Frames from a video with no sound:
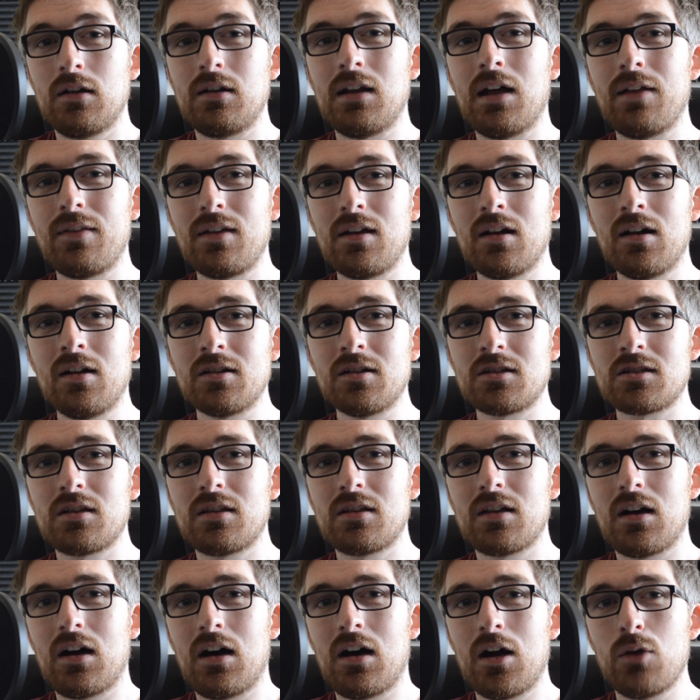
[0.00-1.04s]
Now, the answer
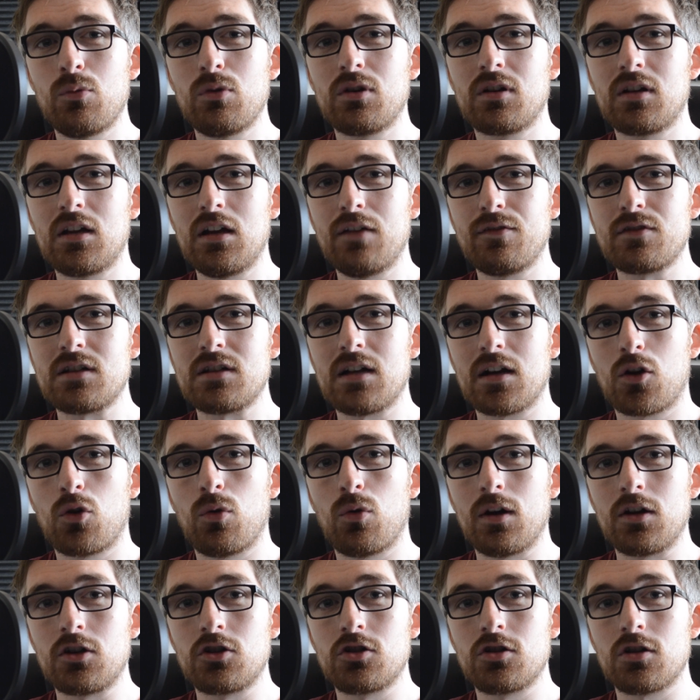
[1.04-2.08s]
that I would give to that
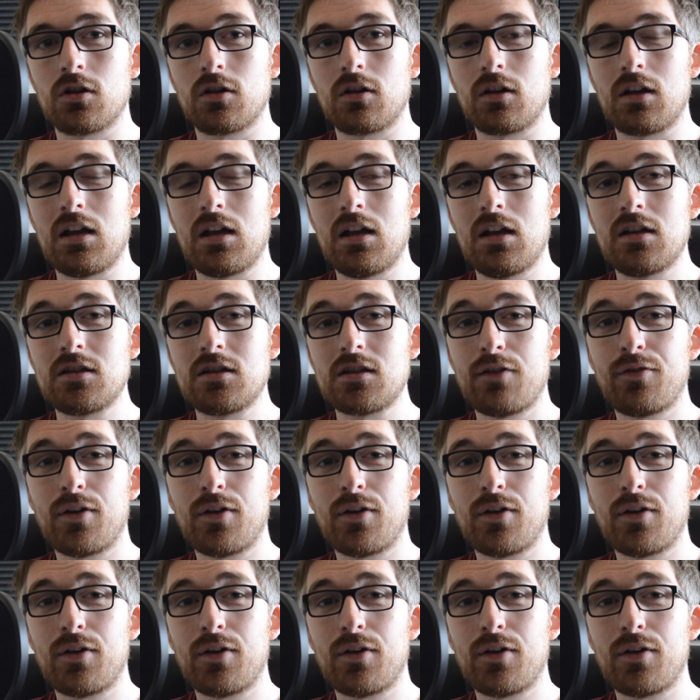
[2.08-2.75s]
question is,